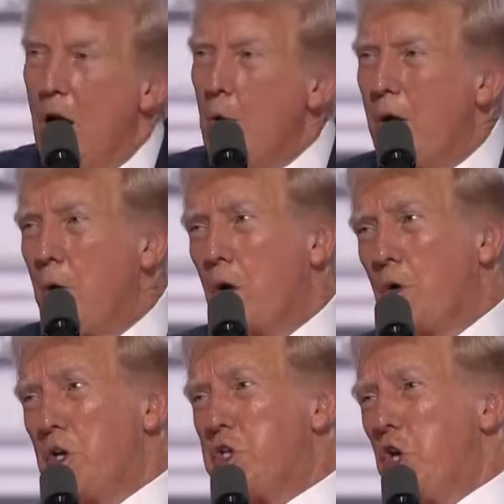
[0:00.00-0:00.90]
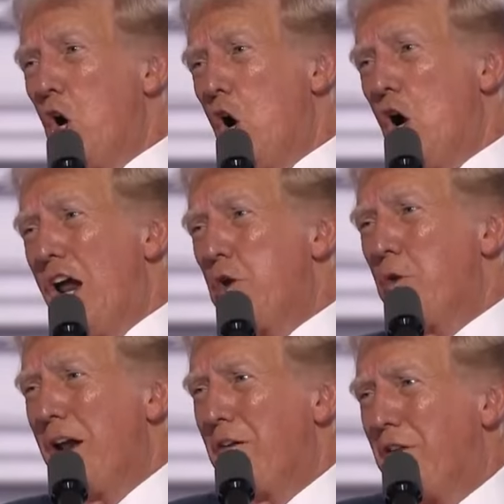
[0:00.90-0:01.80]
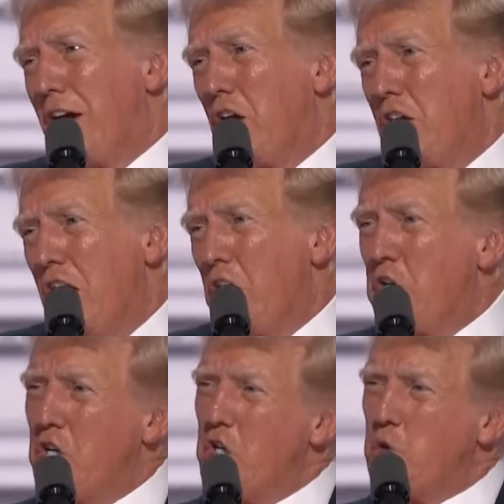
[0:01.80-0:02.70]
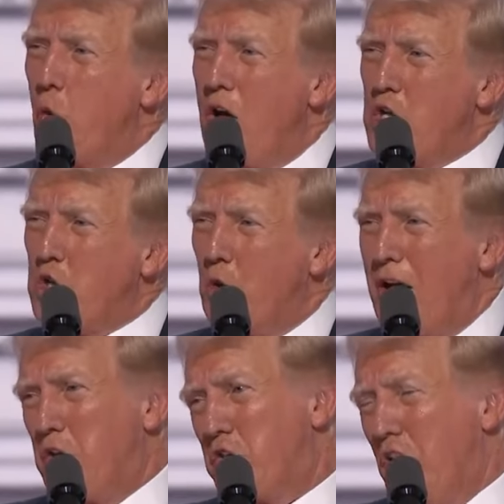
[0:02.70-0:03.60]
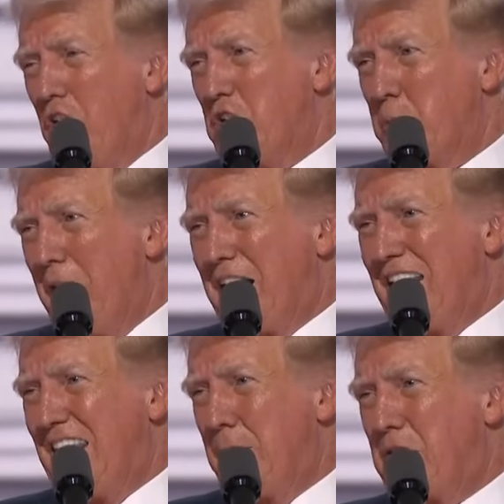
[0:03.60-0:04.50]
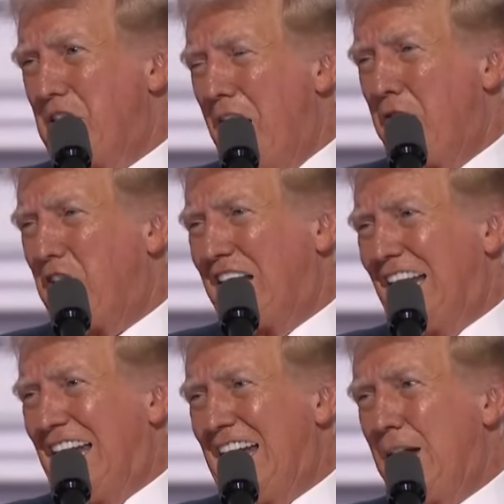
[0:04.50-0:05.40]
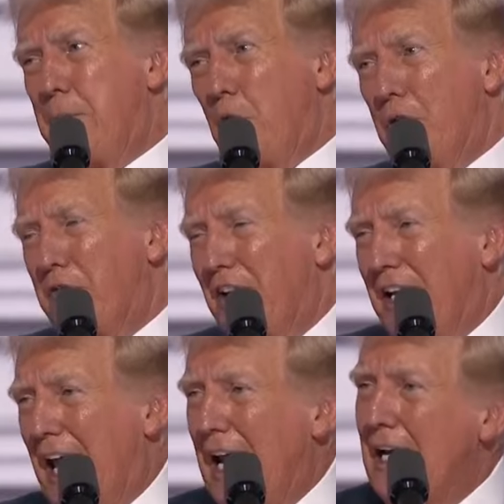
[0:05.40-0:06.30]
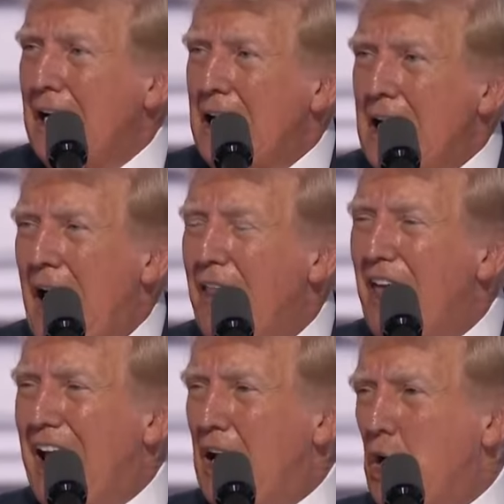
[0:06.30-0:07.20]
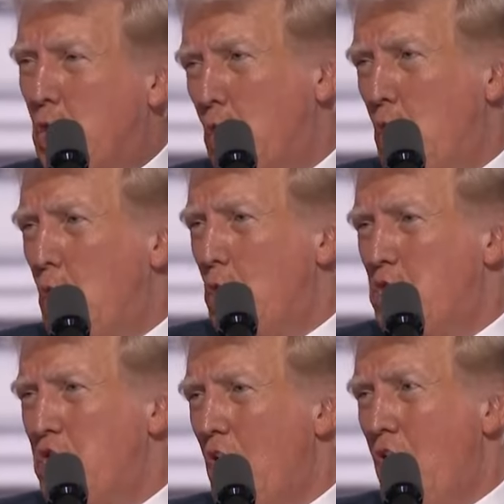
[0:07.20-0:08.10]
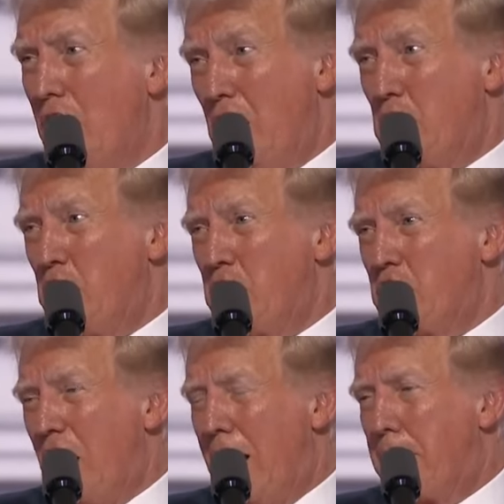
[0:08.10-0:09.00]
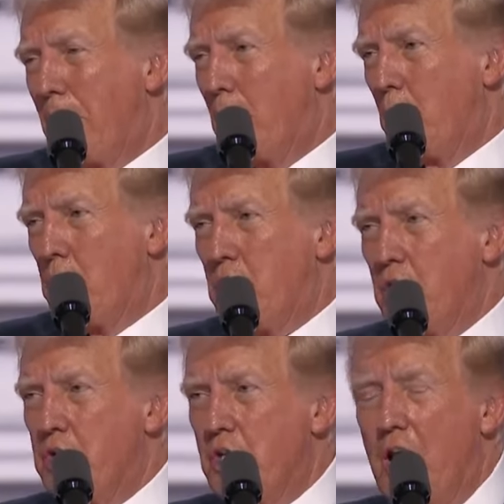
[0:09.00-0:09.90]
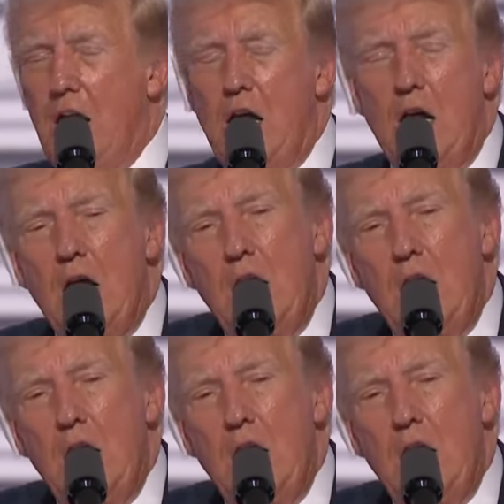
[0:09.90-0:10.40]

And we will restore and renovate our nation's once great cities, making them safe, clean, and beautiful again. And that includes our nation's capital, which is a